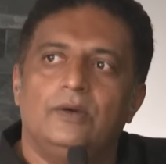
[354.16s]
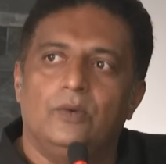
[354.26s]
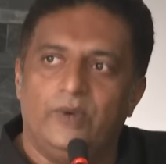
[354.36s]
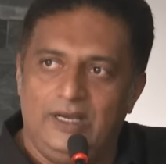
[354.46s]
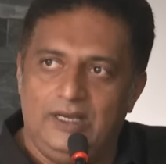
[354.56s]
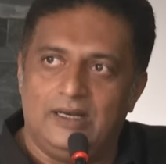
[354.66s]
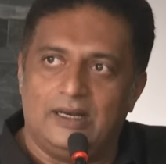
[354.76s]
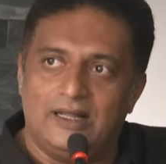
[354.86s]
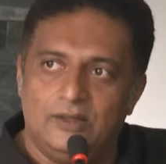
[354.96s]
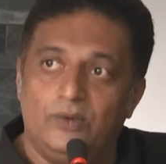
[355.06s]
way and
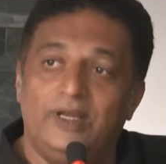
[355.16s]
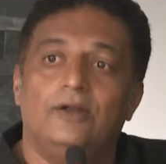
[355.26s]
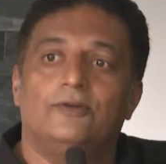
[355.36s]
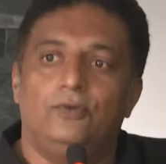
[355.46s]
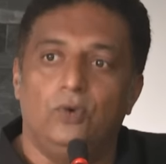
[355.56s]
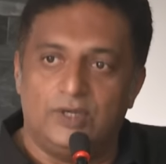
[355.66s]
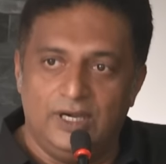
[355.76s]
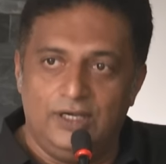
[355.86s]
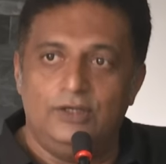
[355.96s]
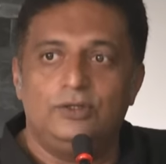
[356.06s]
another way of
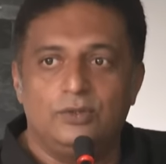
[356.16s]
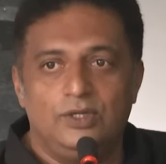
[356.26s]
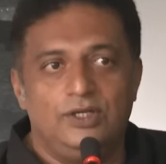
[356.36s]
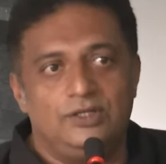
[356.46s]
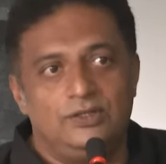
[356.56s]
looking into is